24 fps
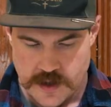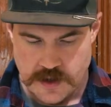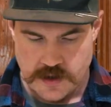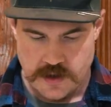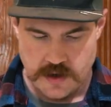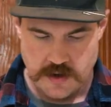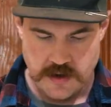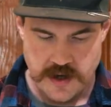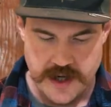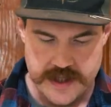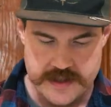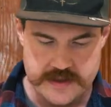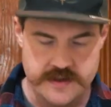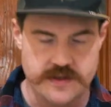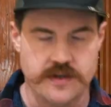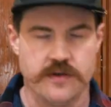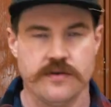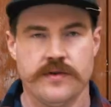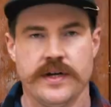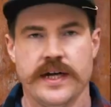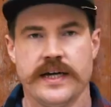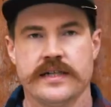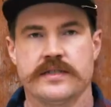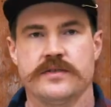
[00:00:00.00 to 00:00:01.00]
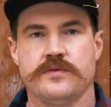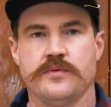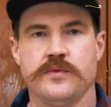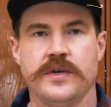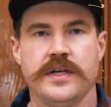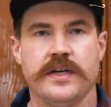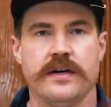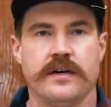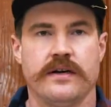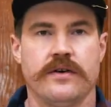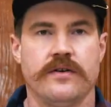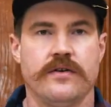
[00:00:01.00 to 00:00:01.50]
Alright, so next
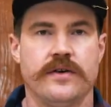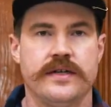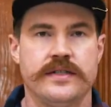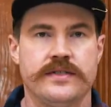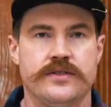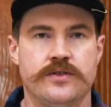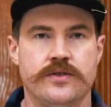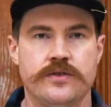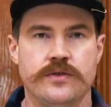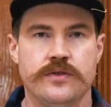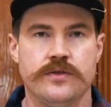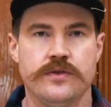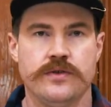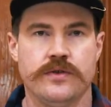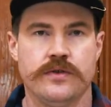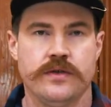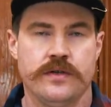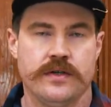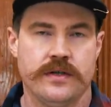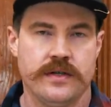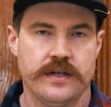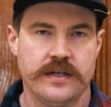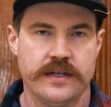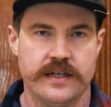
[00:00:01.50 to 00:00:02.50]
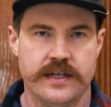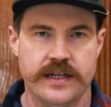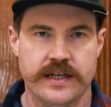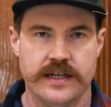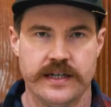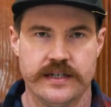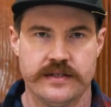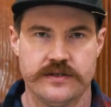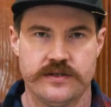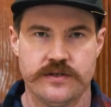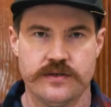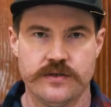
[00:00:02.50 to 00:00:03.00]
we are going to get
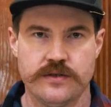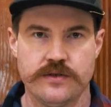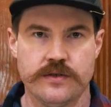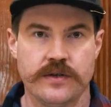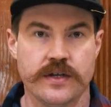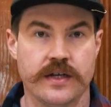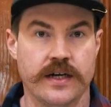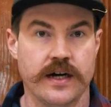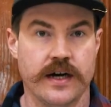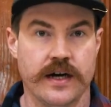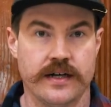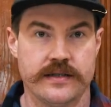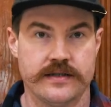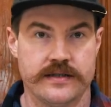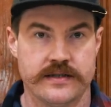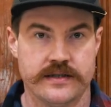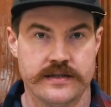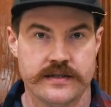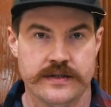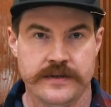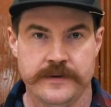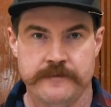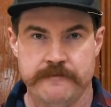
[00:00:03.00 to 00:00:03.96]
into the cuts.